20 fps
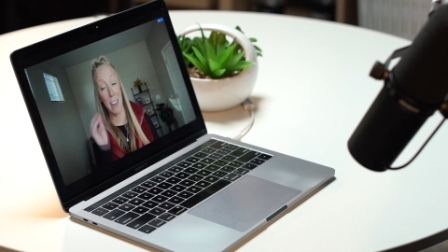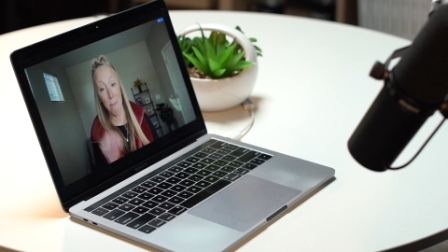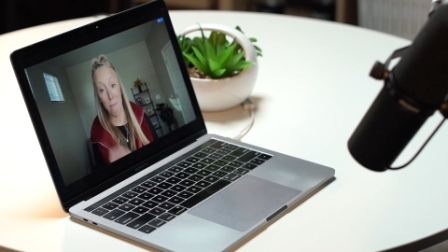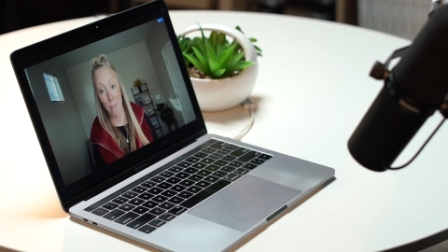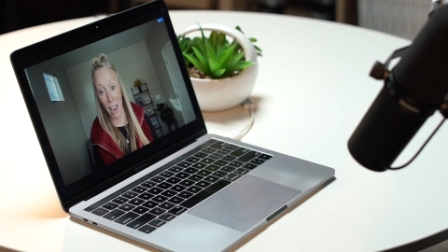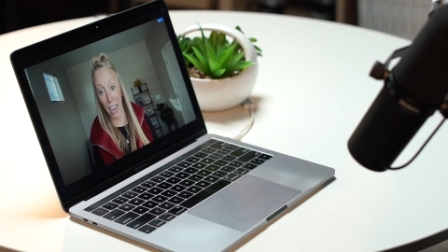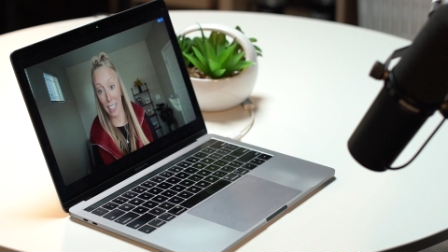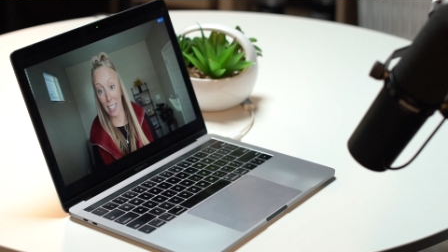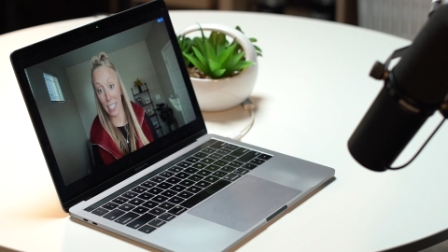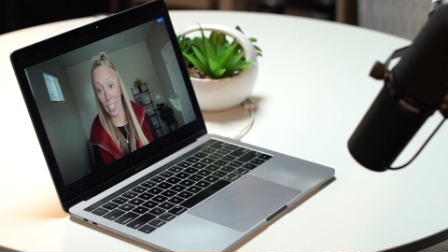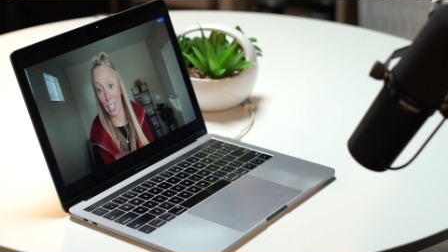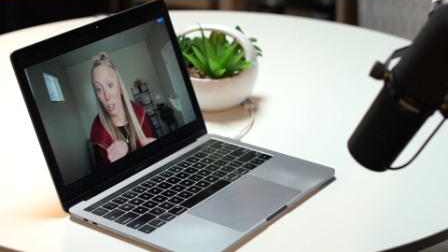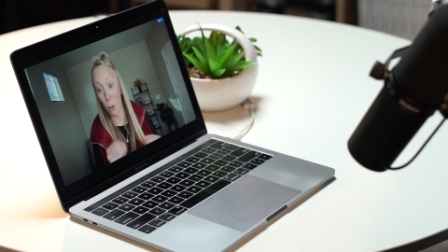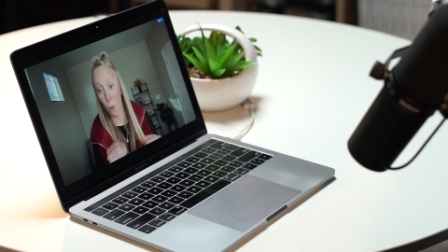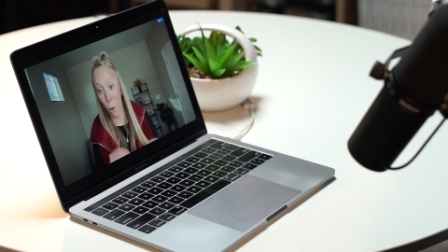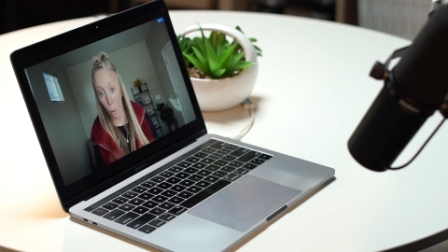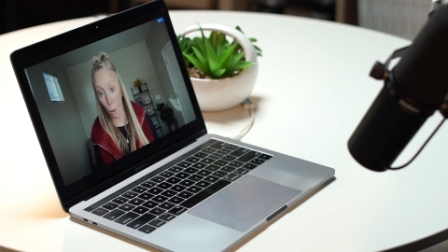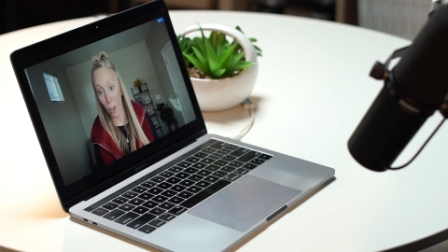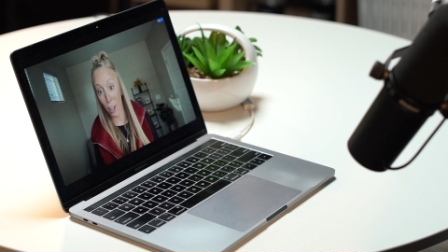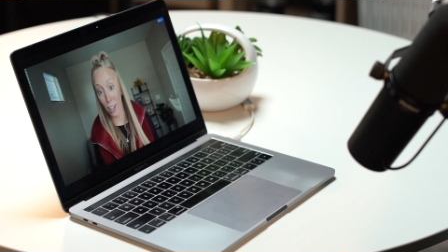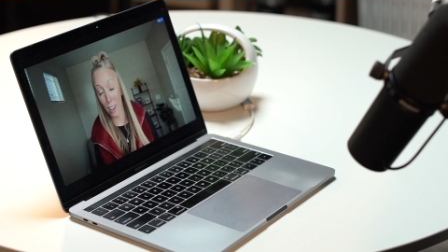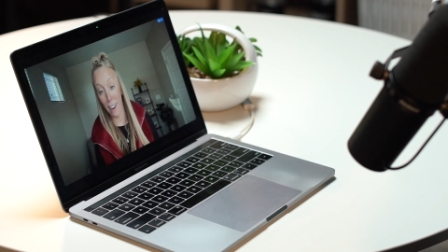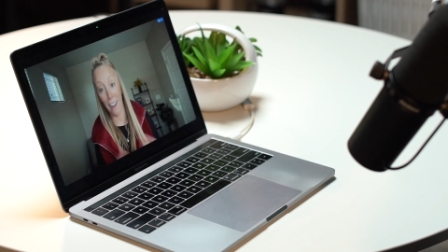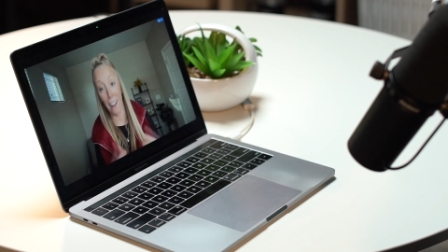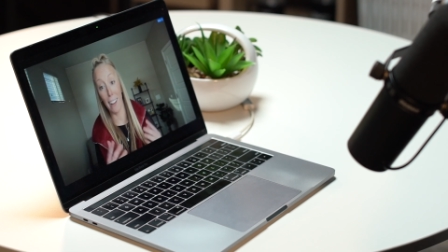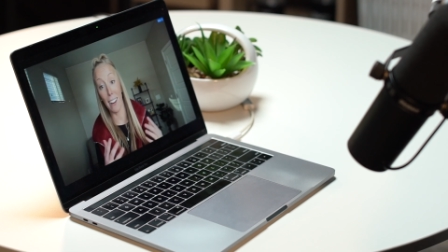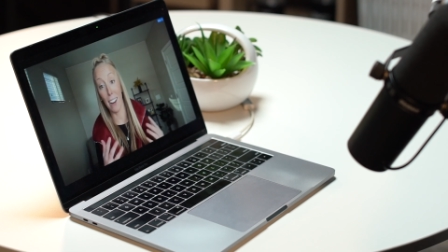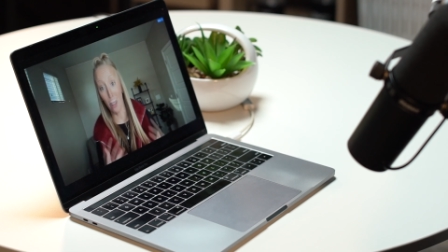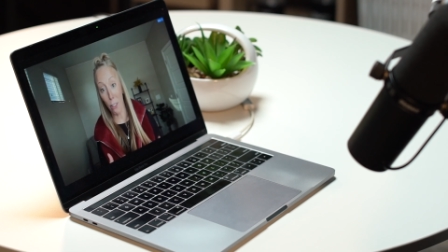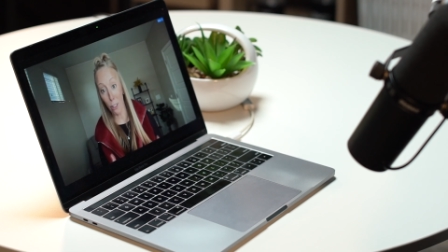Mandy York,
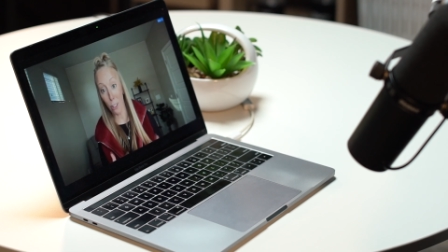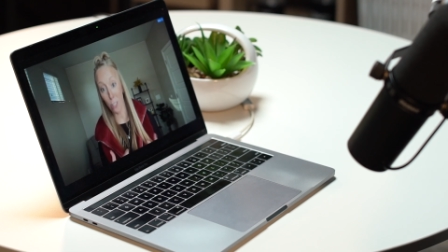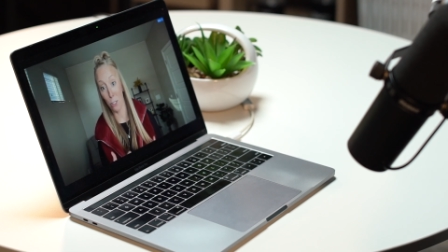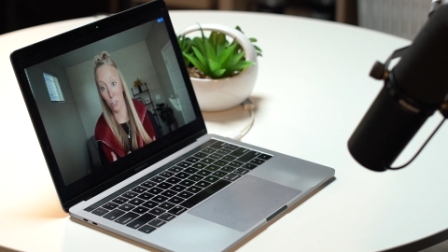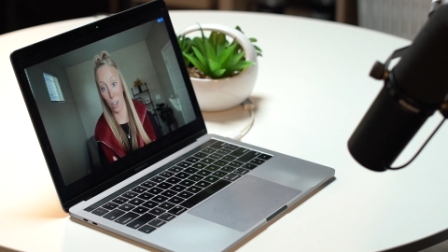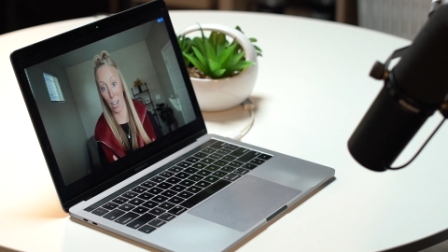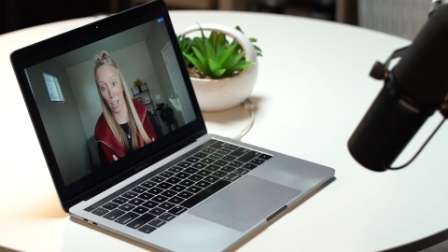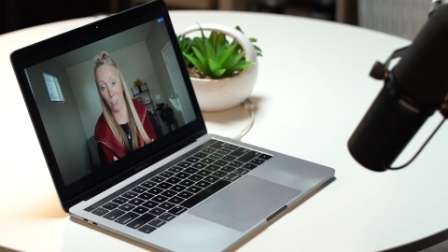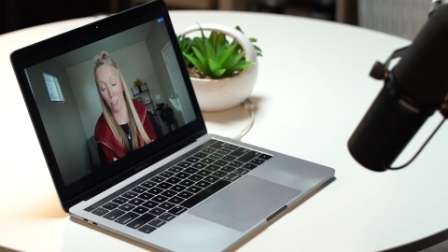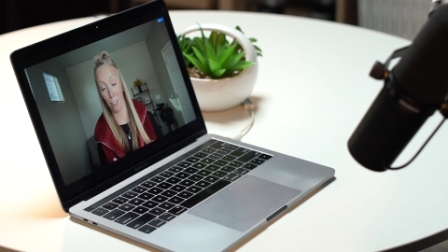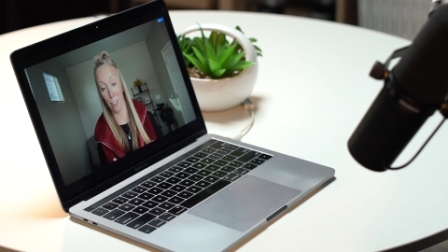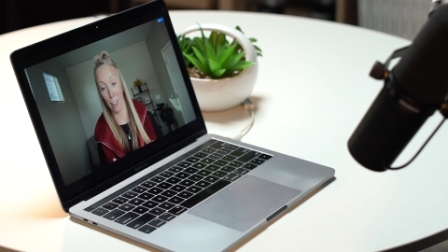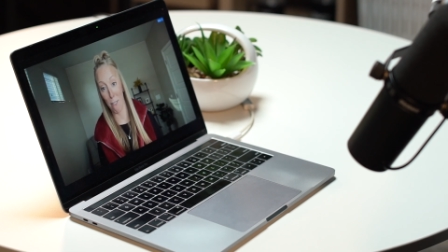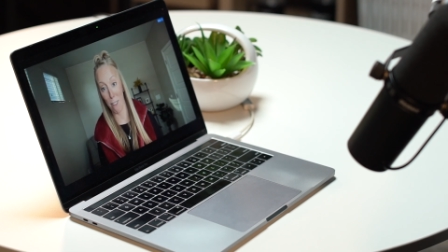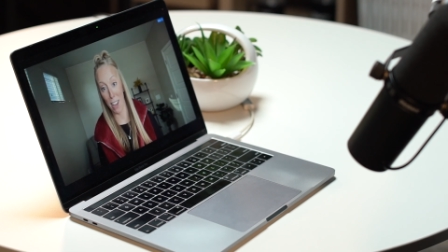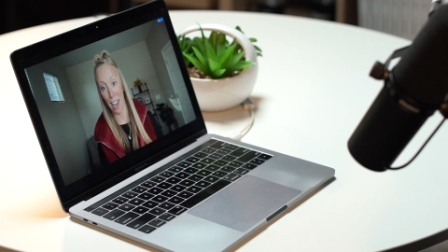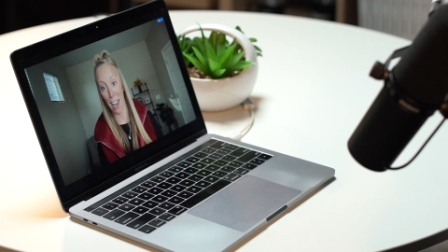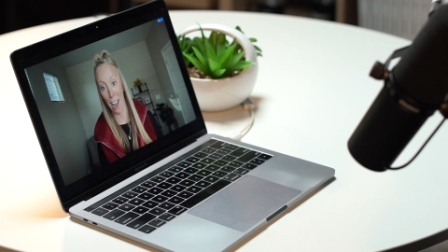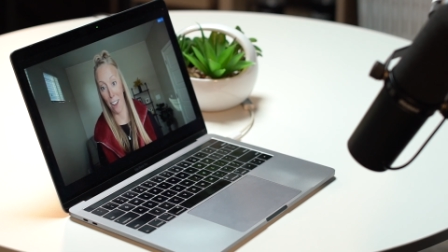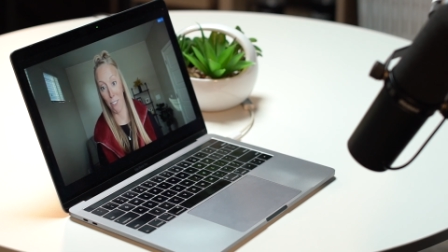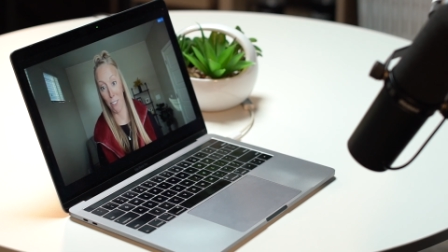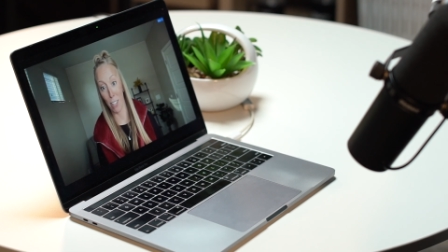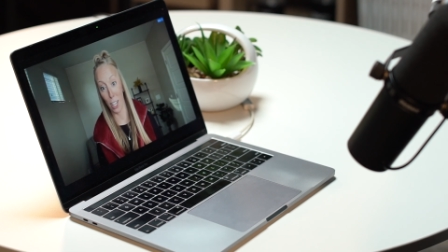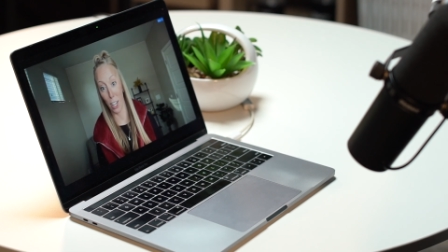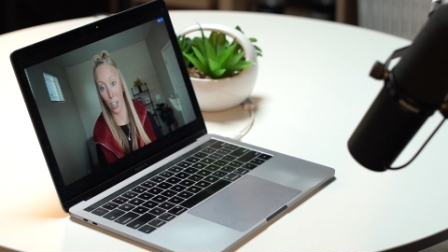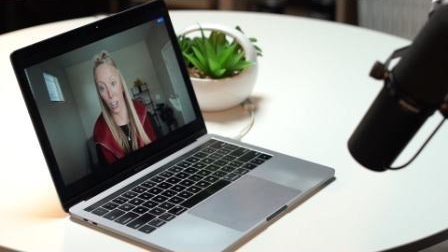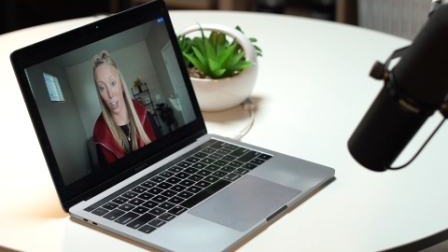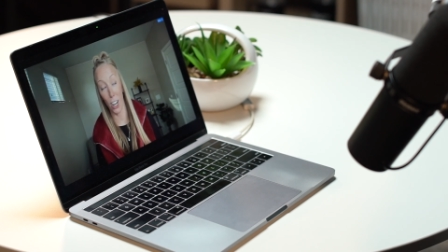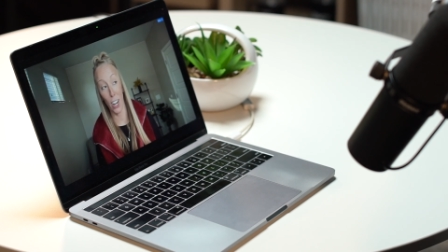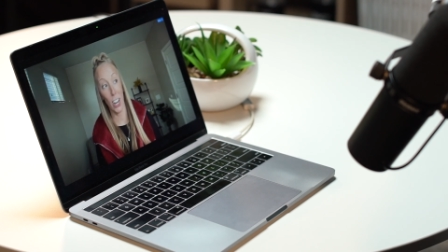another trainer that we have
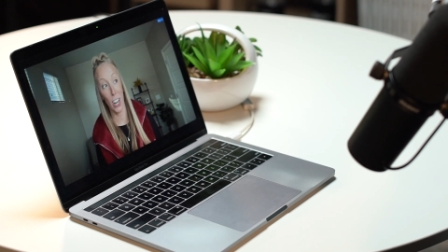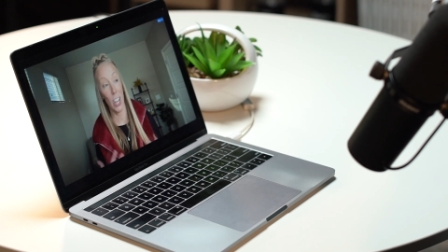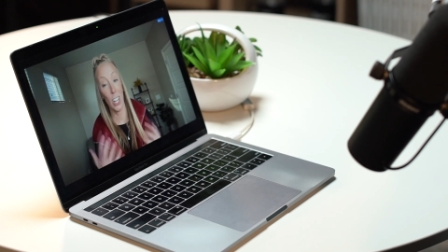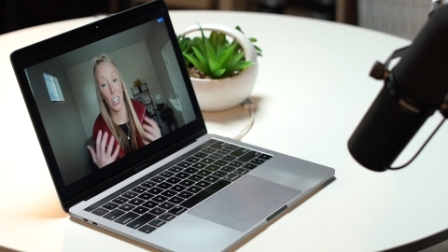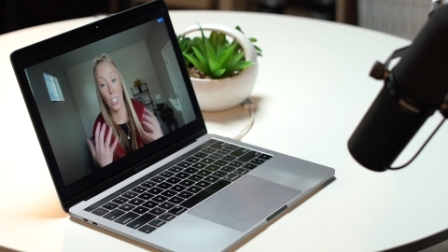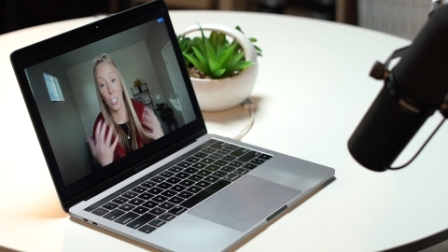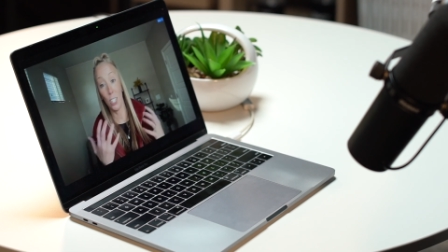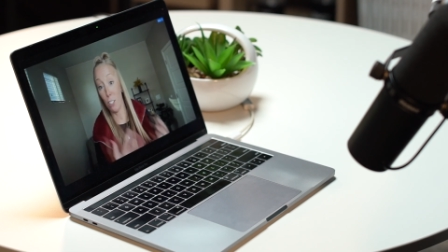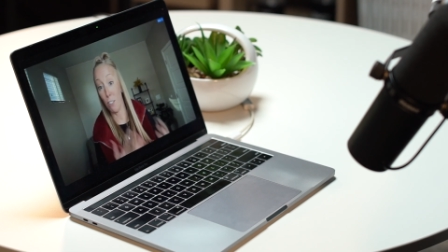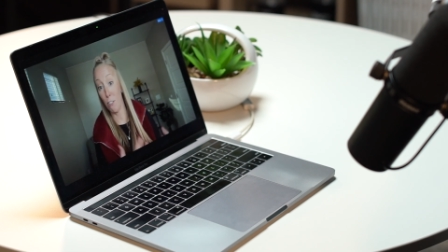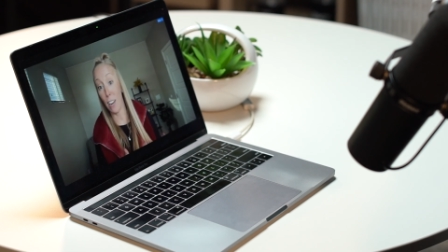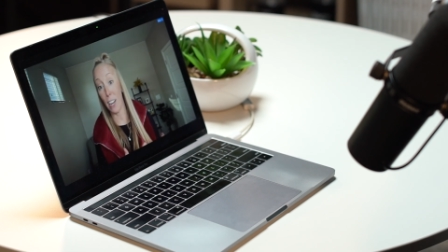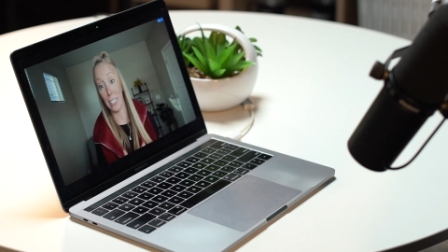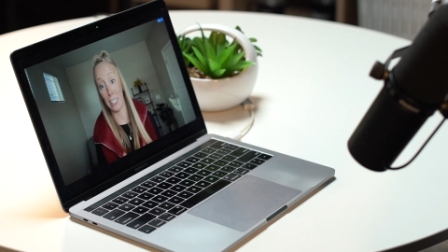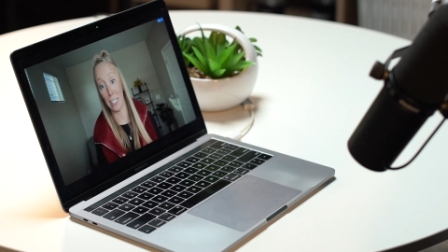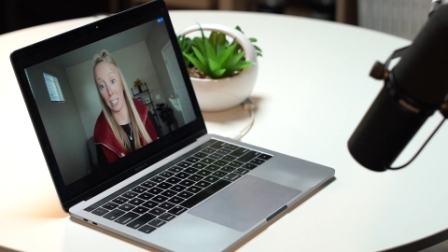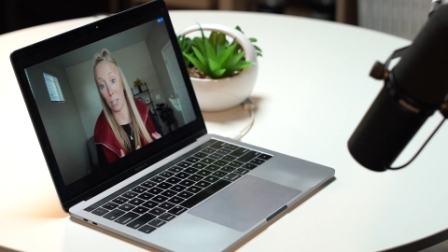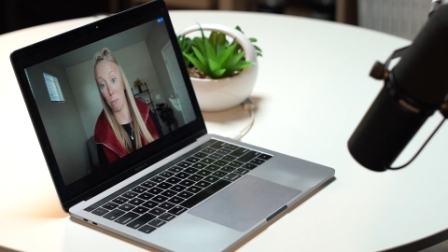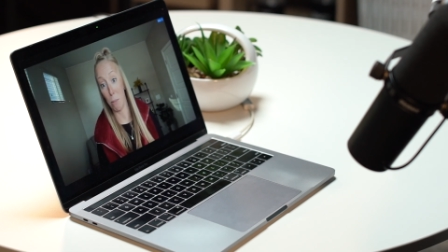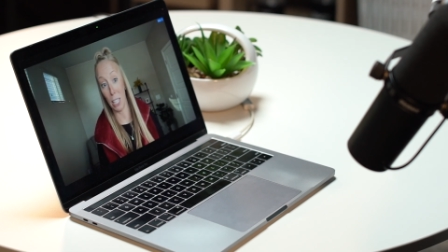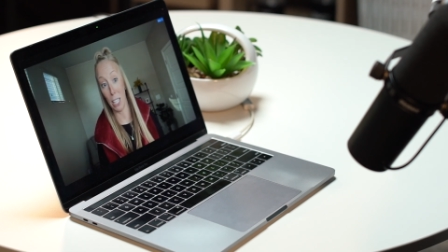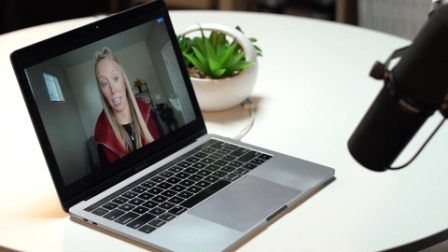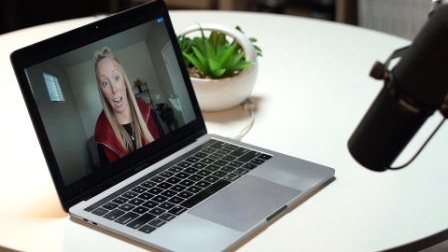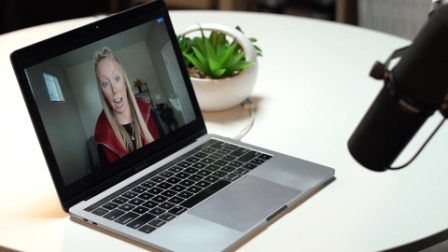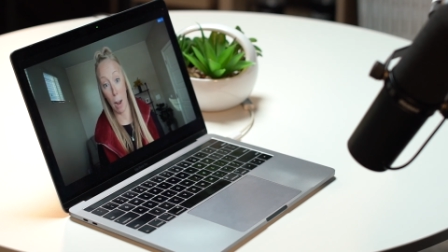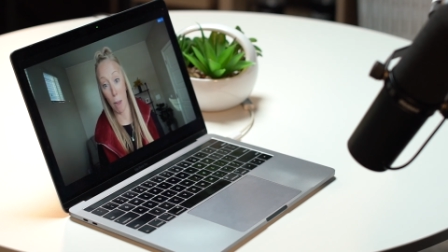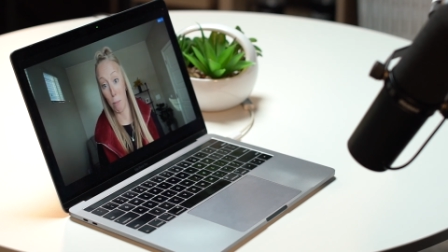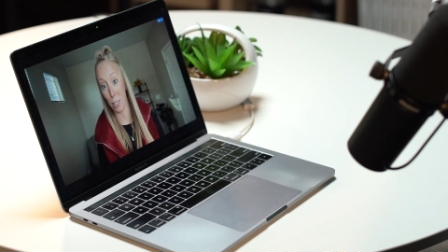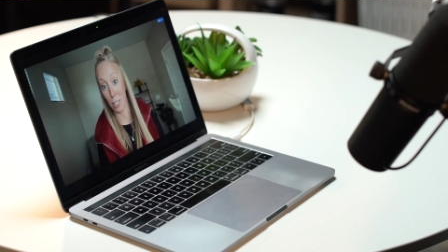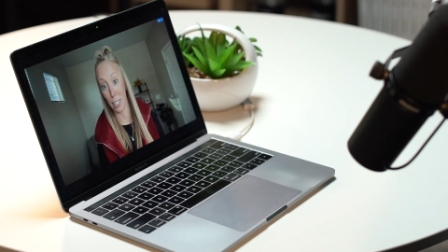here, she finds the complete
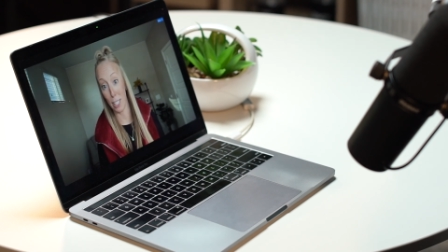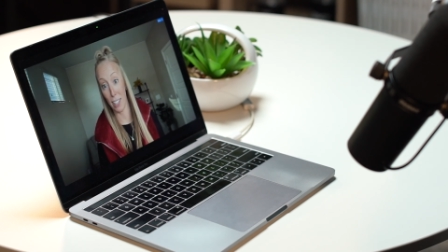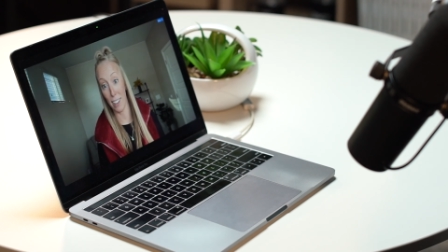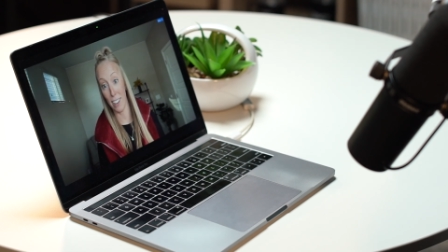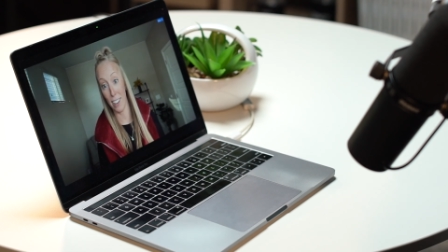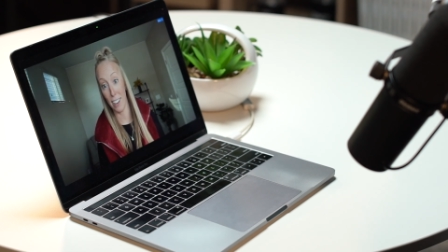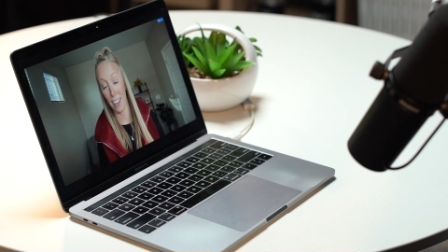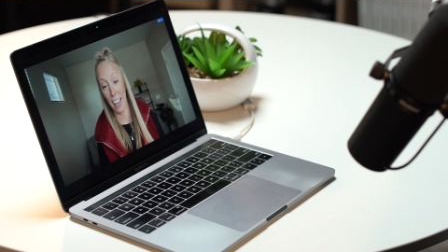opposite.